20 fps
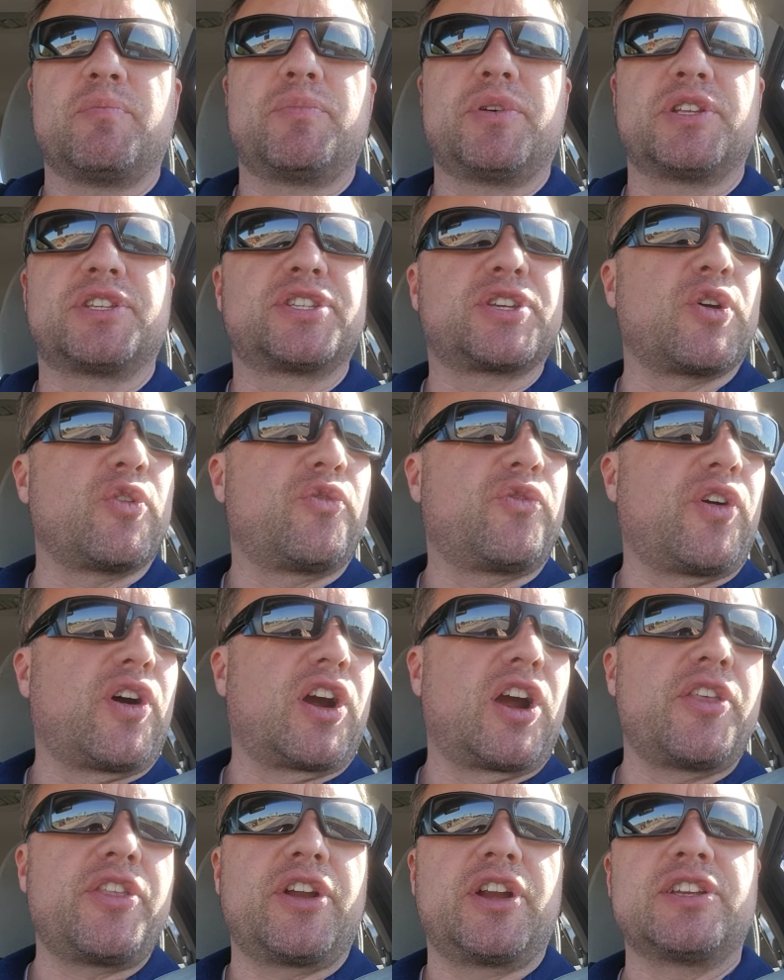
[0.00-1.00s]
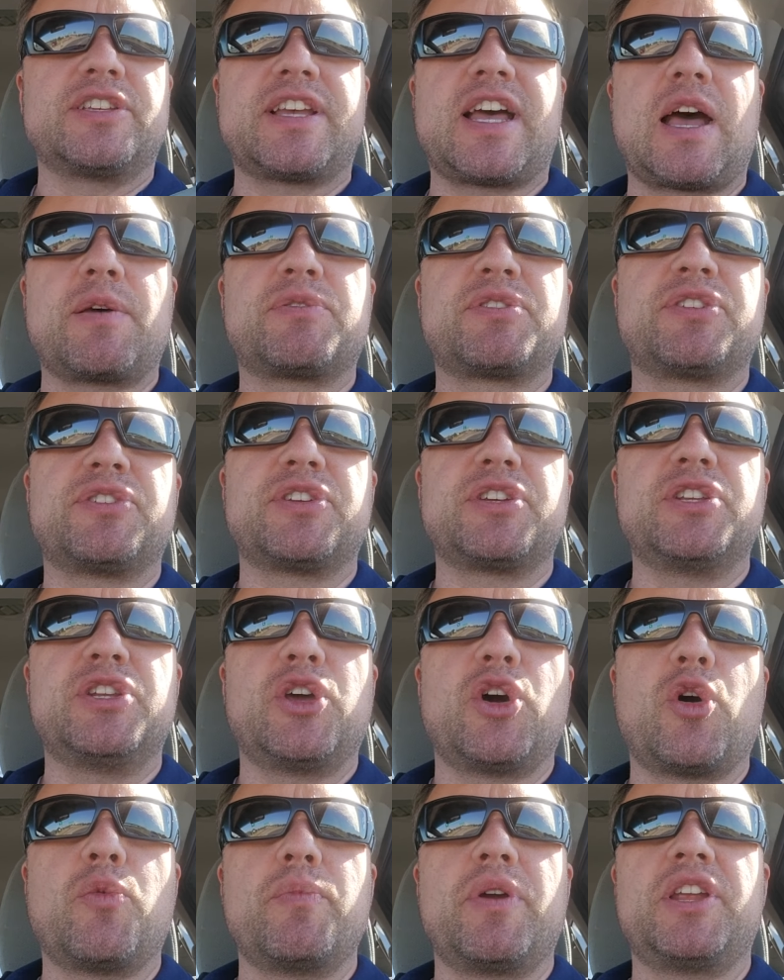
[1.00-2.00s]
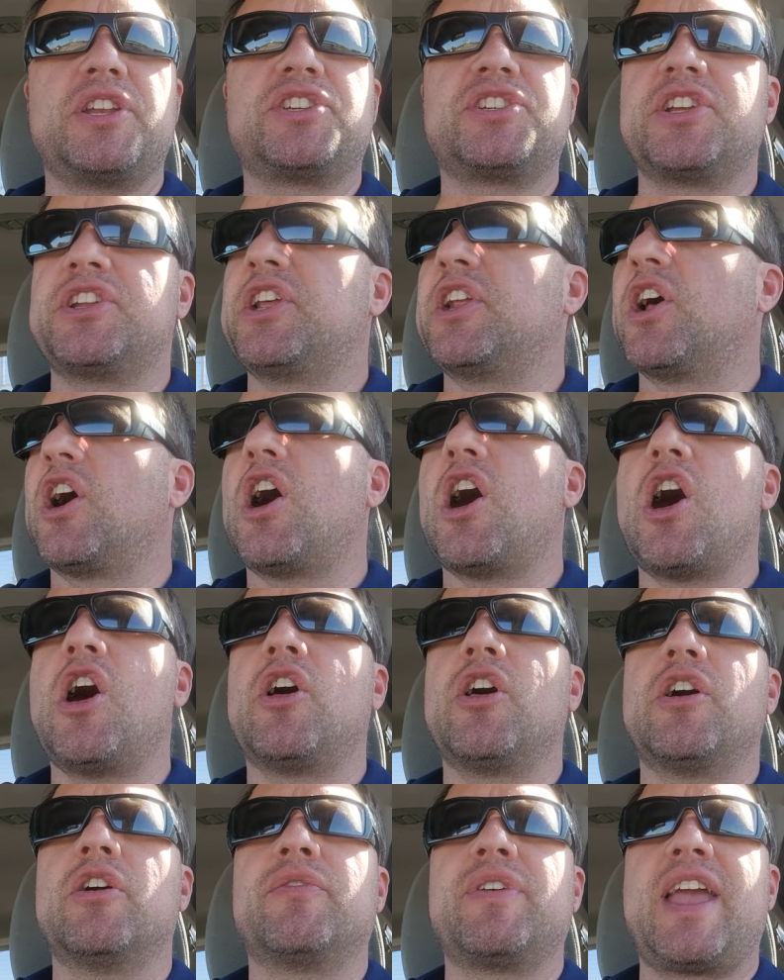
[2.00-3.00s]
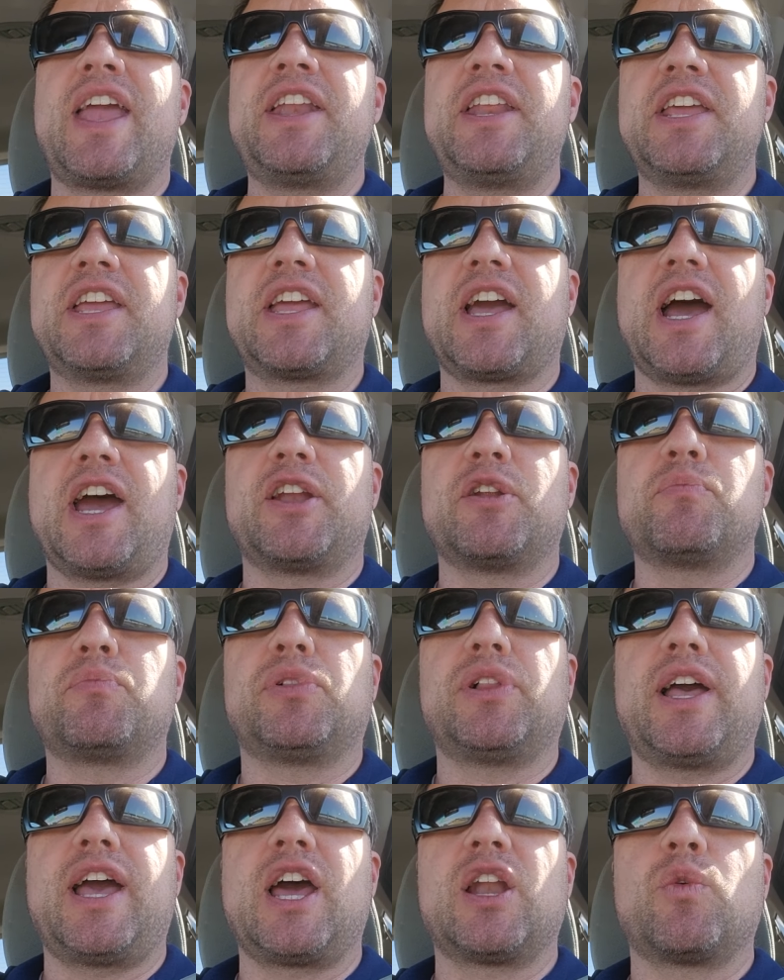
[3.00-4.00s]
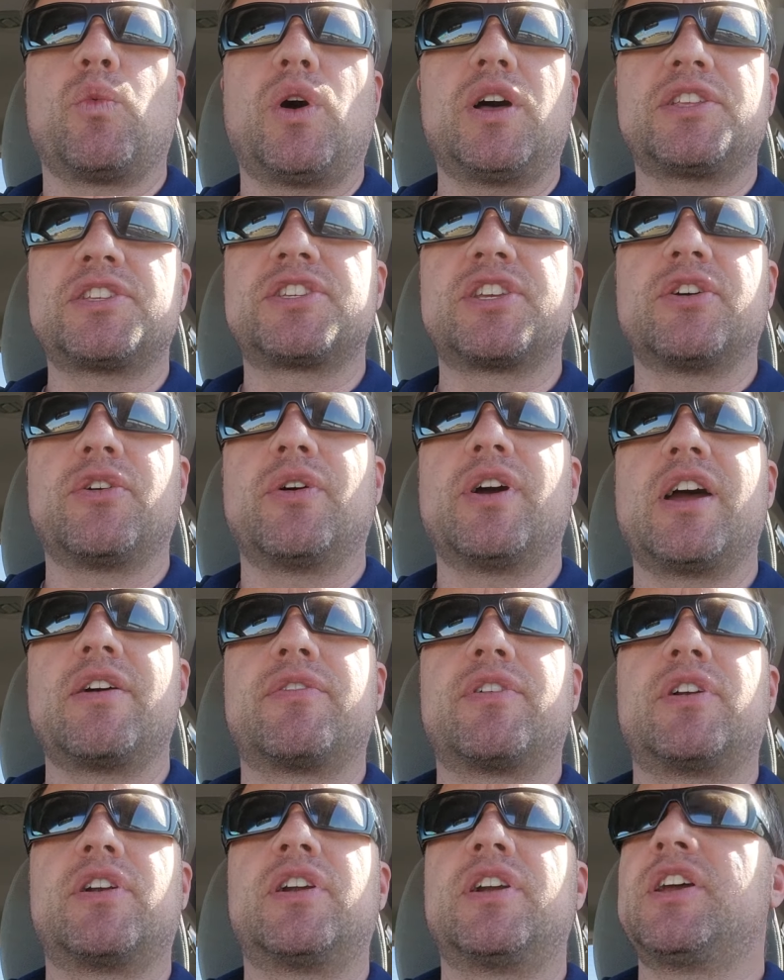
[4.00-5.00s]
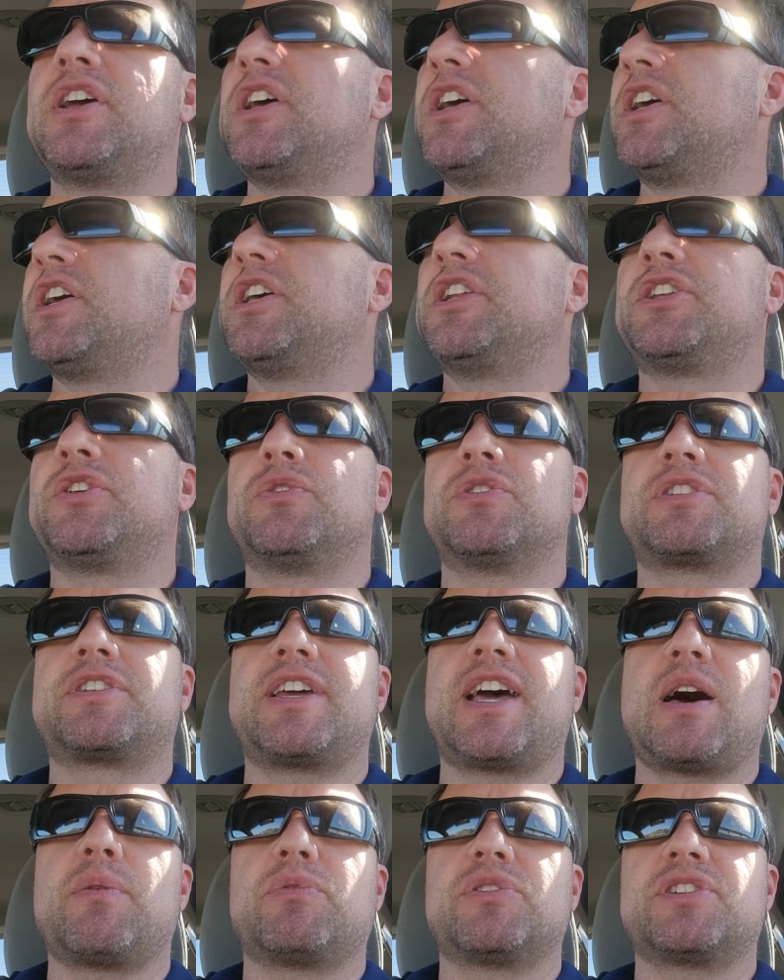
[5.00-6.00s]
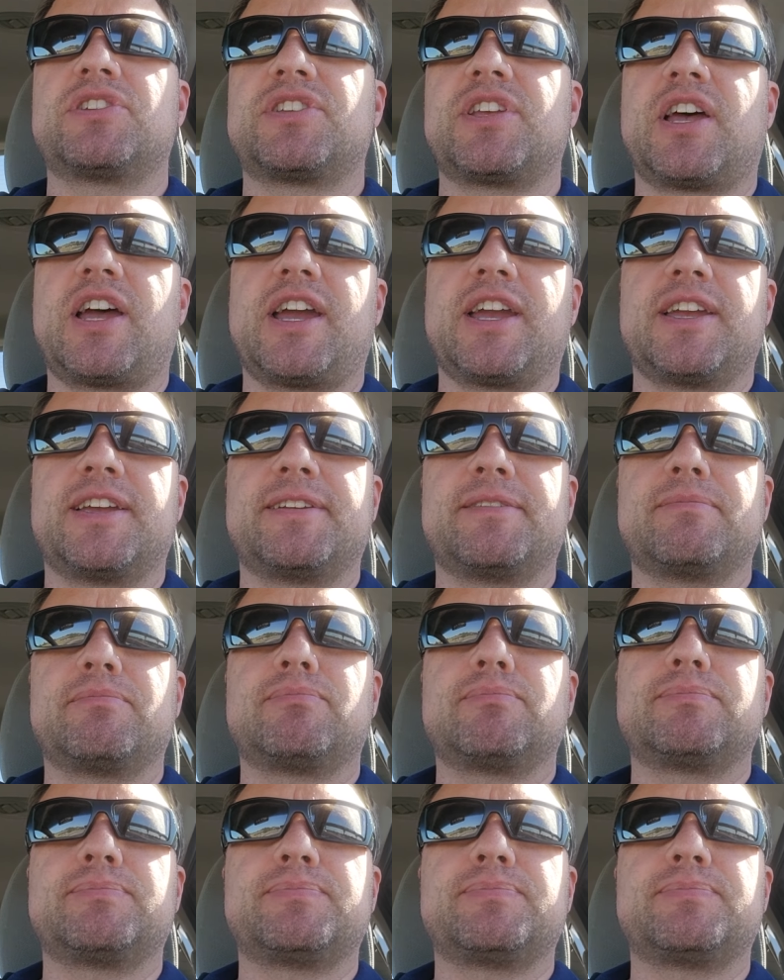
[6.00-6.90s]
But so far, there is absolutely no mention at all of any kind of plan whatsoever to establish Zion.